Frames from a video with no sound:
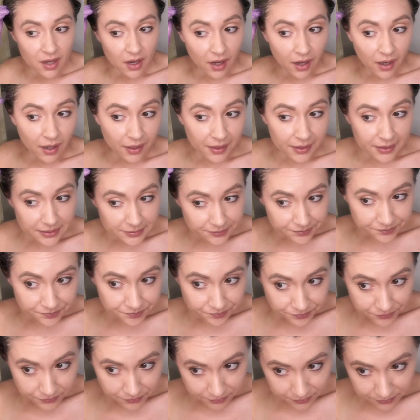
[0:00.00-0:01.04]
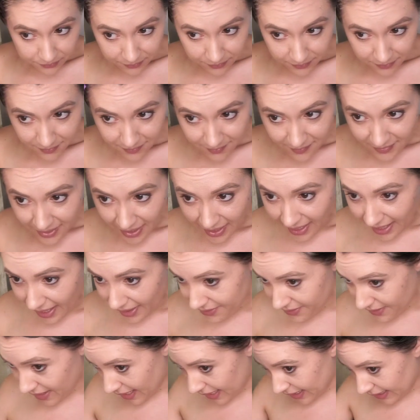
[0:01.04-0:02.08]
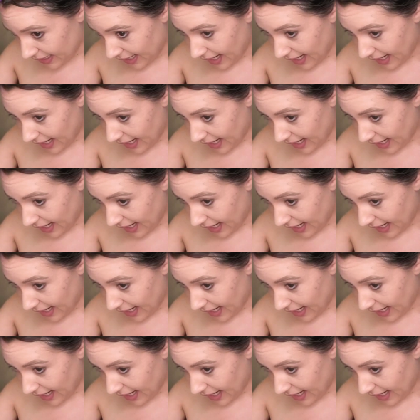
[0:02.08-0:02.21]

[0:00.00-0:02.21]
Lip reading: And then